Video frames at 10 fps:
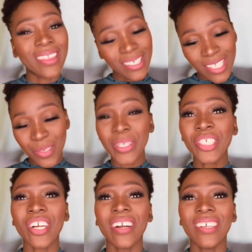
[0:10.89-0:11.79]
This is
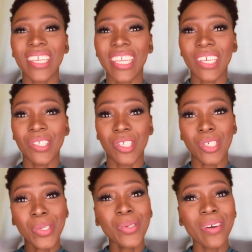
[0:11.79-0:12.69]
Misssharz in case
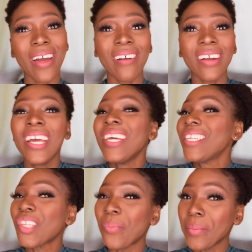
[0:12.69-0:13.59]
you are
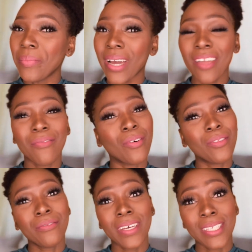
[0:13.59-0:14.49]
stopping by for the
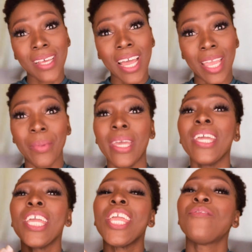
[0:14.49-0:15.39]
first time.
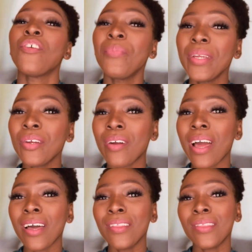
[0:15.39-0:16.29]
If you've been
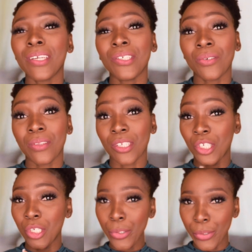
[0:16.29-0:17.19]
around, then you know
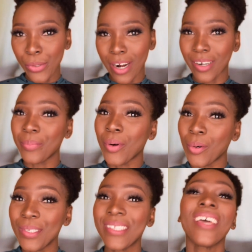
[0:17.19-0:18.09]
that you are
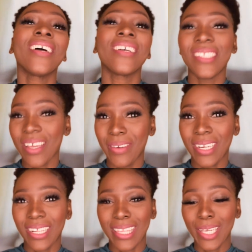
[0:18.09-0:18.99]
most
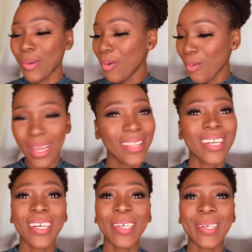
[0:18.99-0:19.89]
definitely
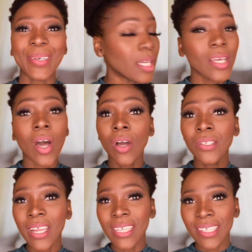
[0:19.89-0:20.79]
welcome. On
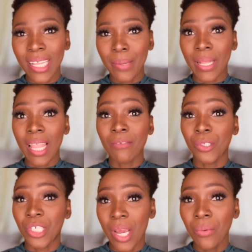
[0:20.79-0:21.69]
today's clip, I'd love to
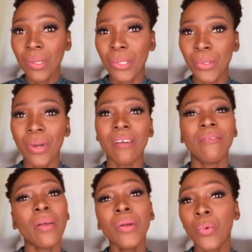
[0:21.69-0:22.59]
share with you a
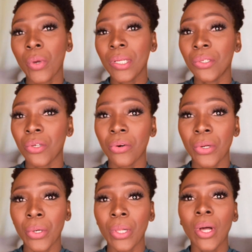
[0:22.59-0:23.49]
very quick
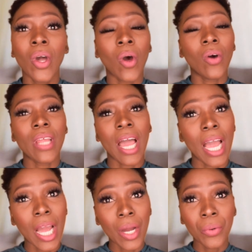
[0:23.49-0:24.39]
tutorial on
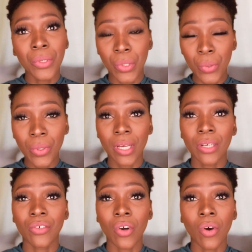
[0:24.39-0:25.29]
how you
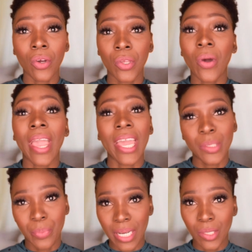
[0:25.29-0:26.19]
can rock your
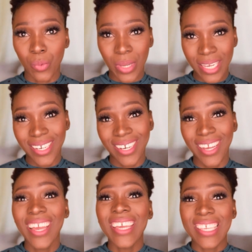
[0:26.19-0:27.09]
headband wig.
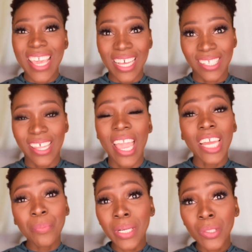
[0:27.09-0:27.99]
Yes,
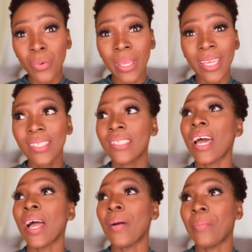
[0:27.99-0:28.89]
headband wigs
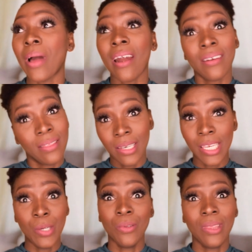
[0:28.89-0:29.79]
are the
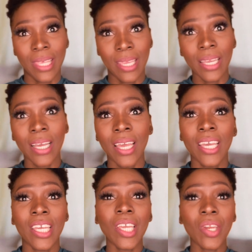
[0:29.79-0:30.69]
new thing,
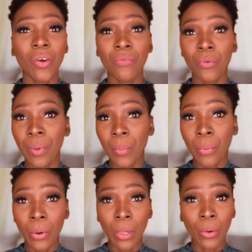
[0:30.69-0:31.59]
you know, for
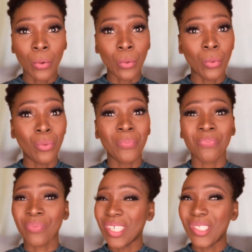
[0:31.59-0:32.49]
people who
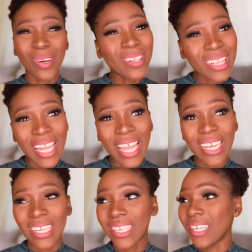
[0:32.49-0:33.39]
don't
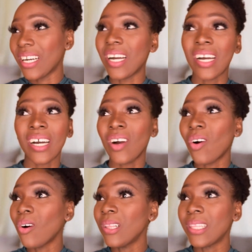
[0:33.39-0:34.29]
like
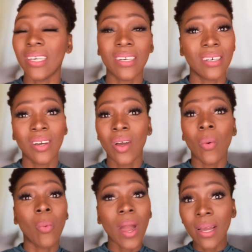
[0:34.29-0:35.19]
all the
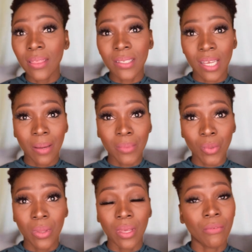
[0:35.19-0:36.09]
work that comes
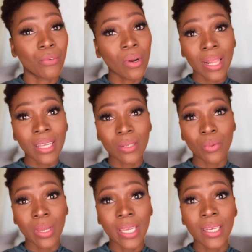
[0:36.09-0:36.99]
with a frontless
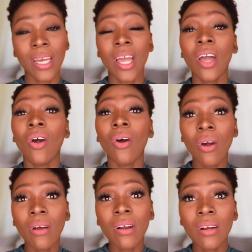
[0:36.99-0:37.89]
wig,
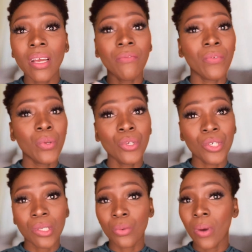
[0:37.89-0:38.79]
or if you
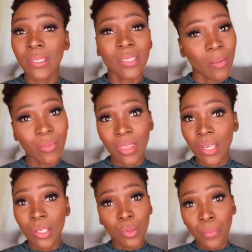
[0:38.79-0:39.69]
just want
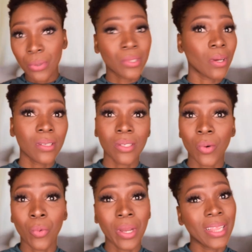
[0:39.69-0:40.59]
something to put on so
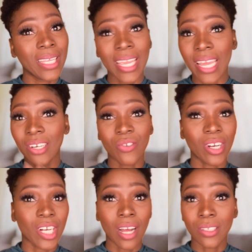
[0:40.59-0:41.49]
quickly and
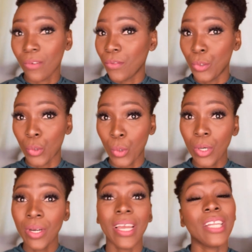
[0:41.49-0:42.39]
rush out of the
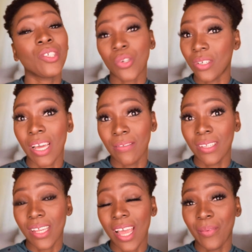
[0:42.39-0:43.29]
door and you don't have the
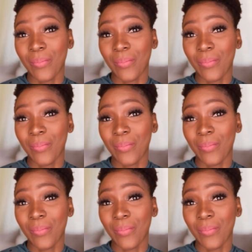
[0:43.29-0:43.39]
time.